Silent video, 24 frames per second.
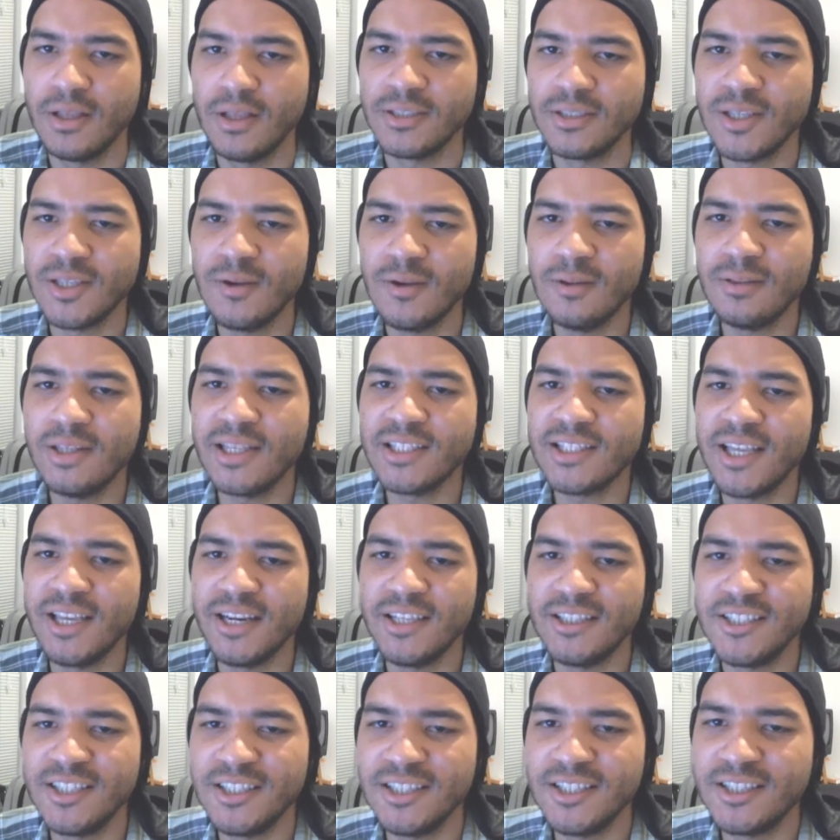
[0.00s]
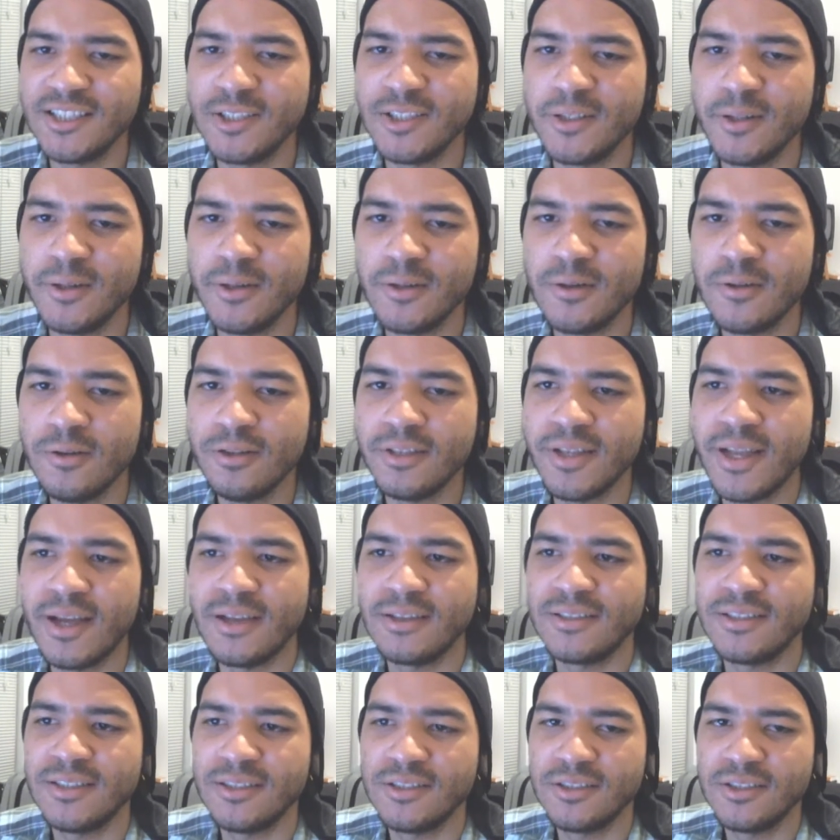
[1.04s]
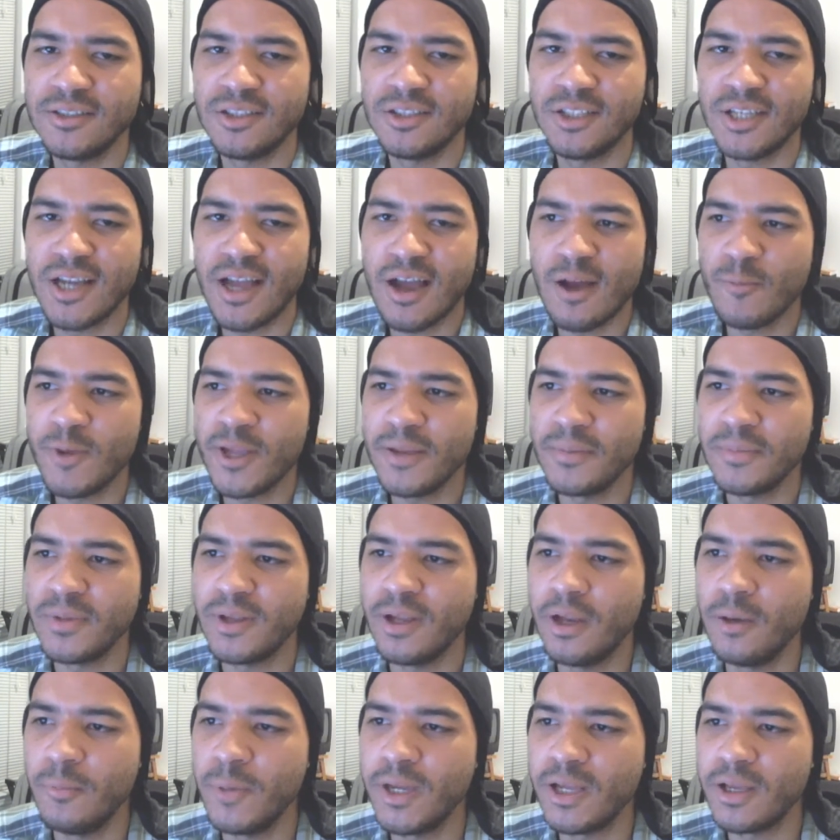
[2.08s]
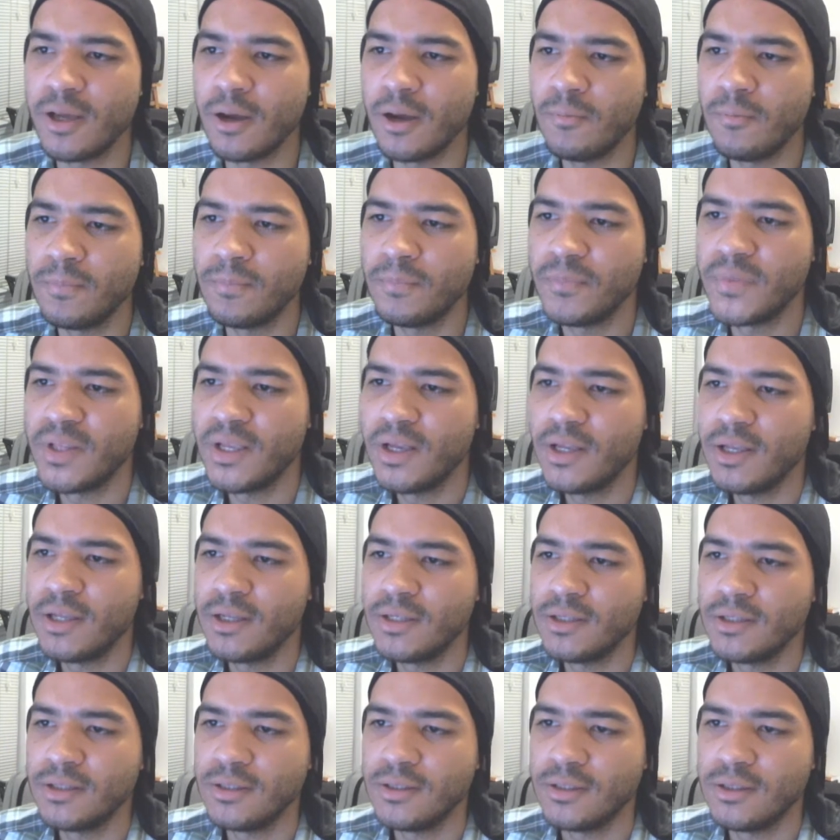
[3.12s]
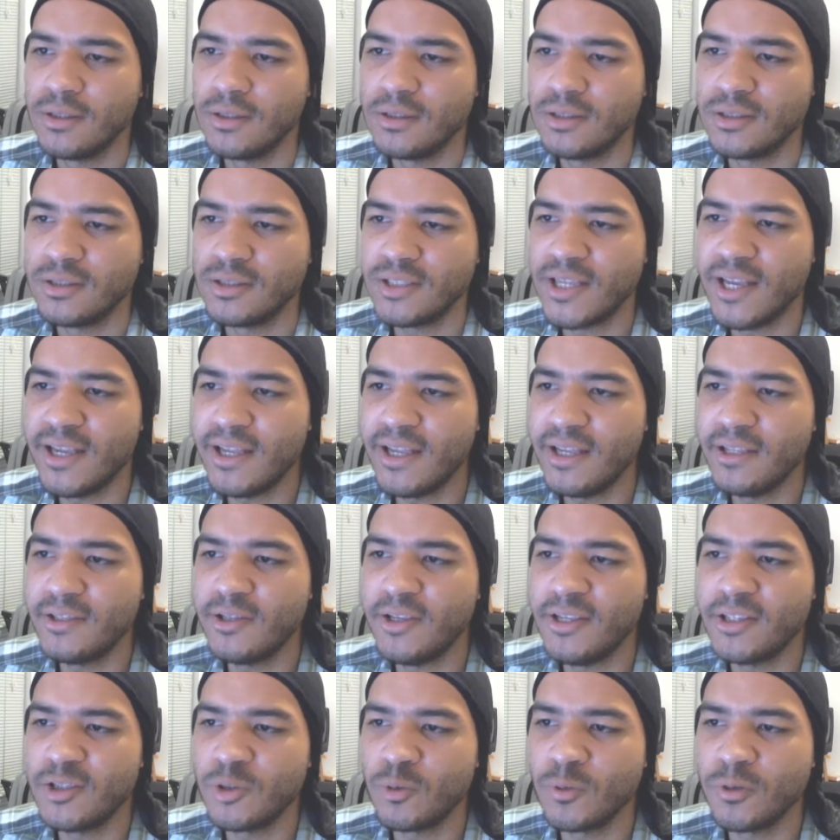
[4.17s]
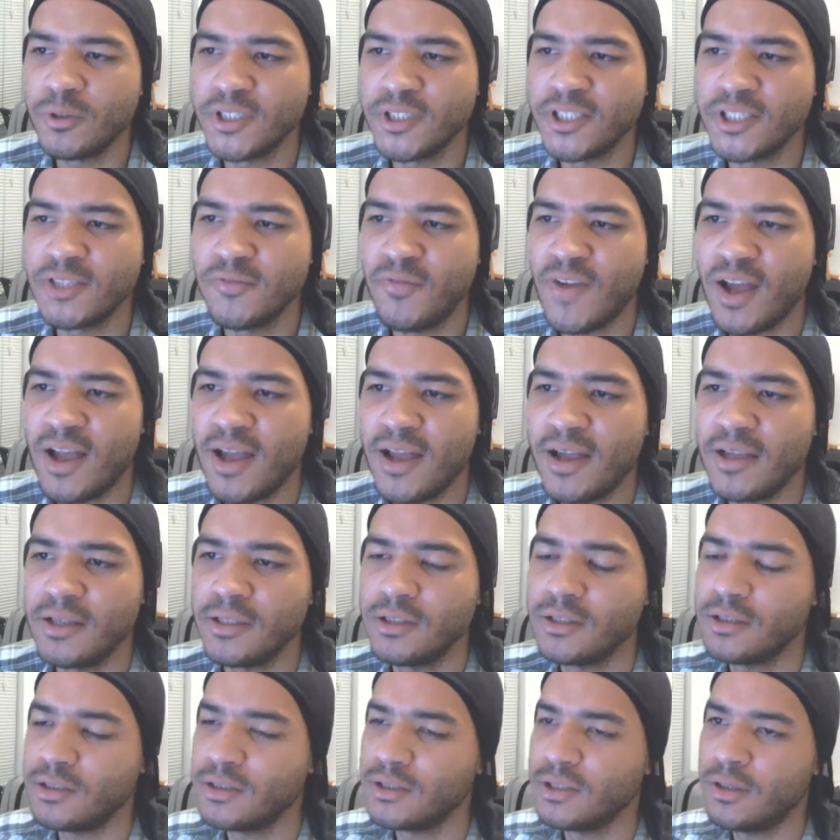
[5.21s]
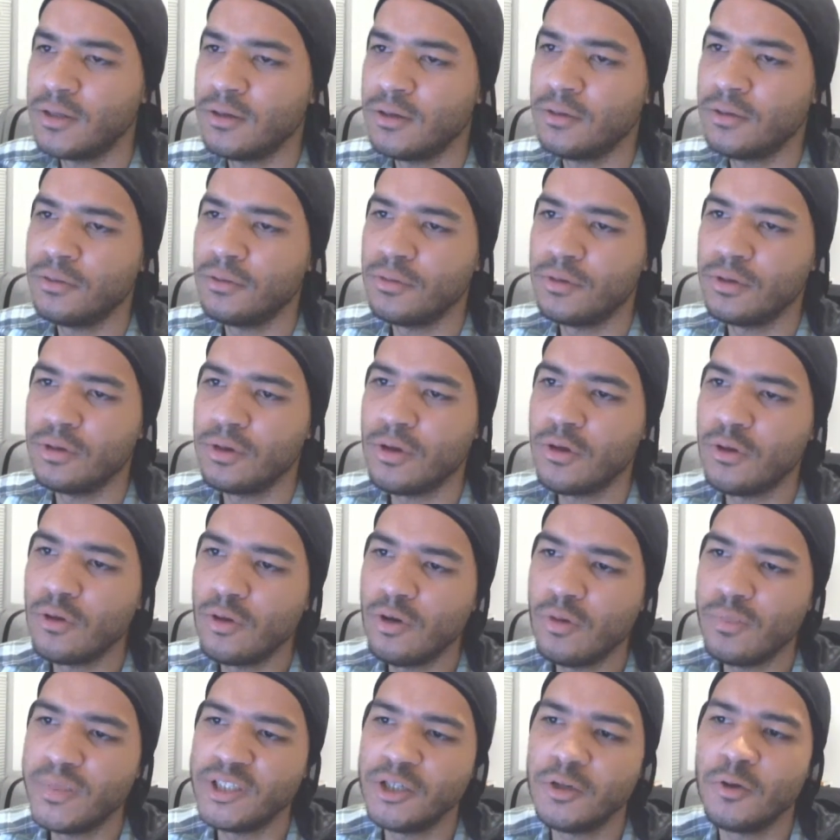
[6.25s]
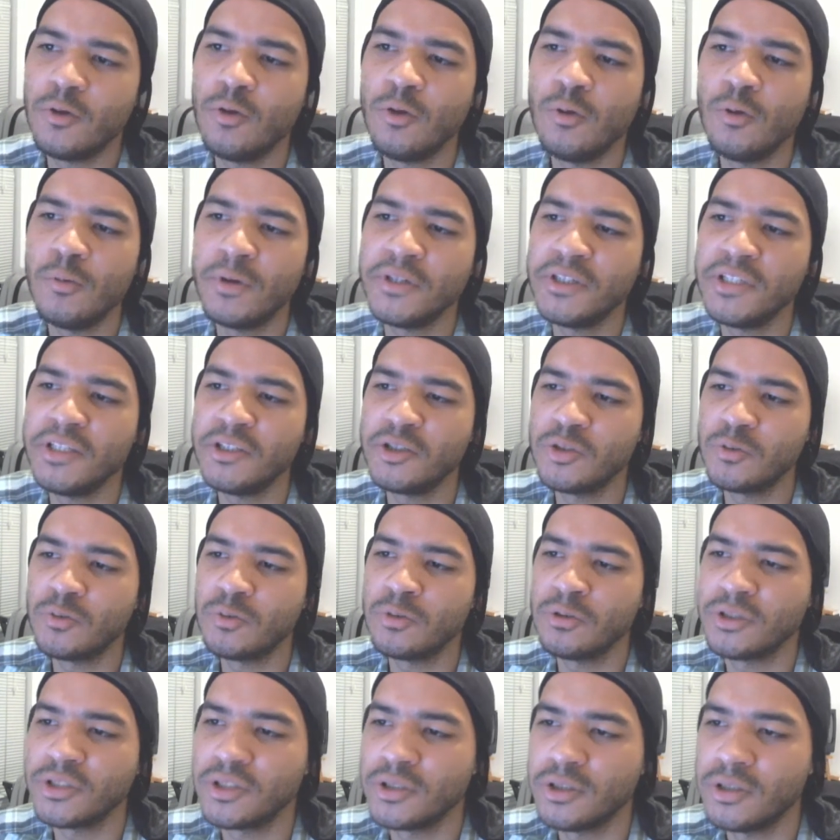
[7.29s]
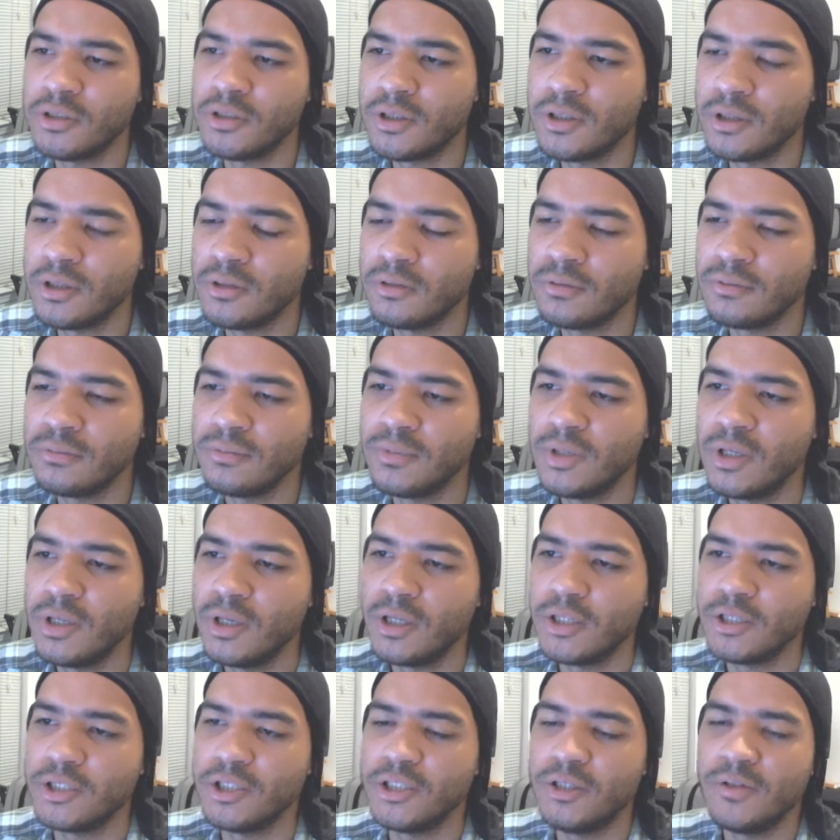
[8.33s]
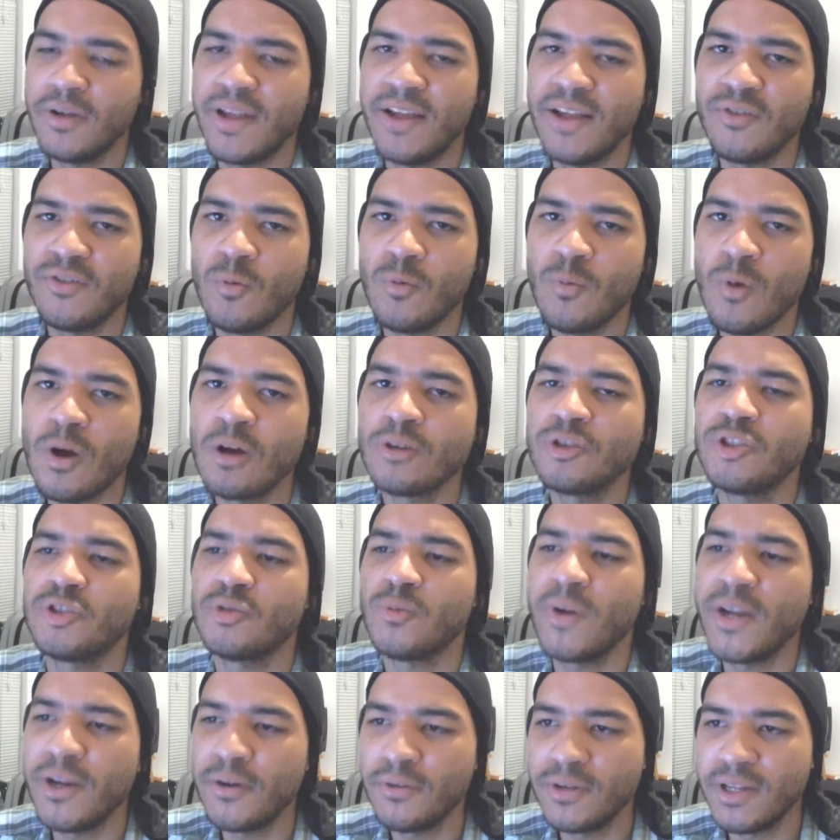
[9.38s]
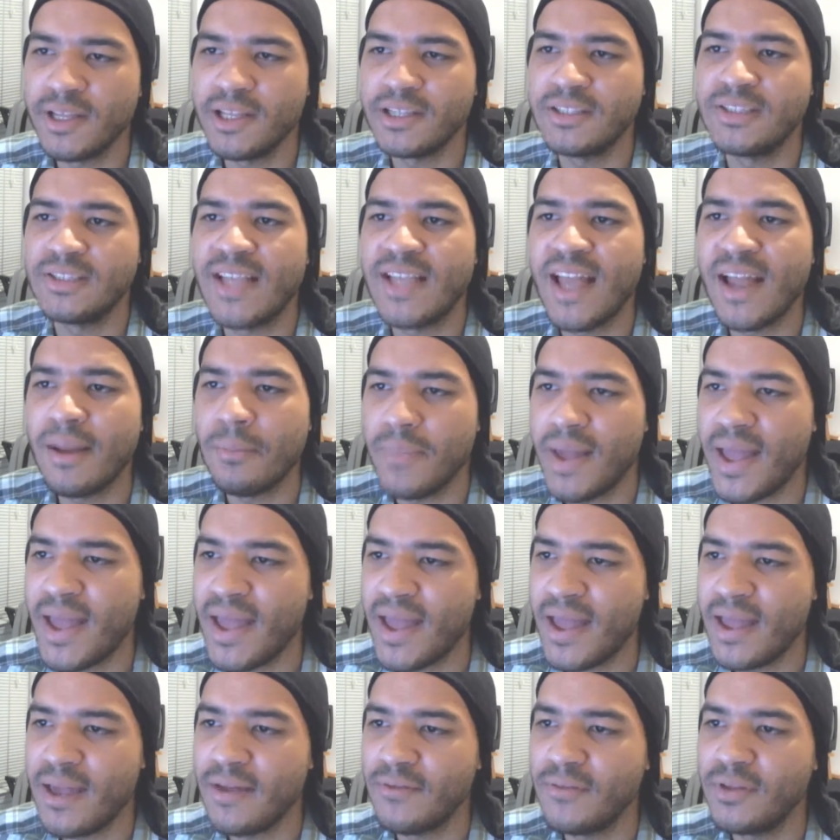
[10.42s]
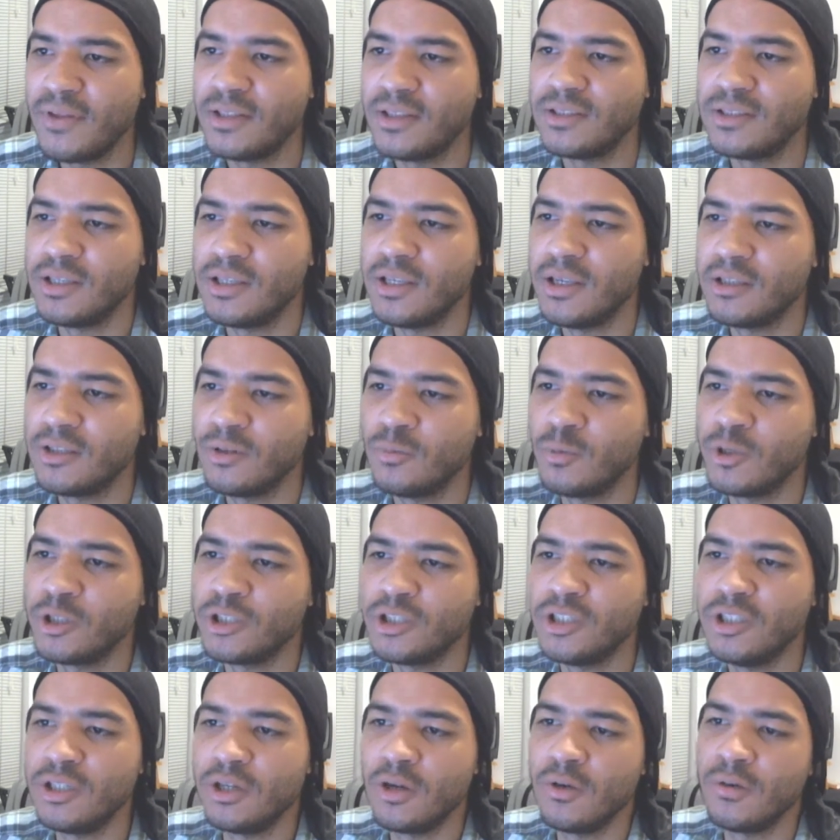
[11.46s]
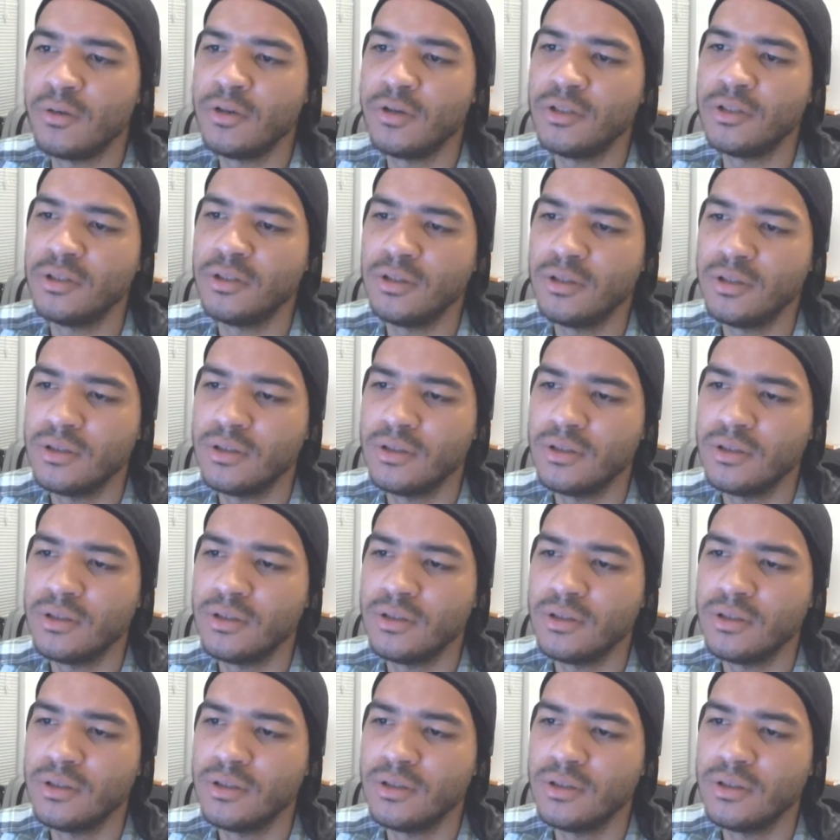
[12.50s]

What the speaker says: So let's get into this lyrical analysis, shall we? Here we go. Taking detours is fine. So Koda Kumi, she cool with detours, you know. She don't have to walk straight on the exact path to get to where she going.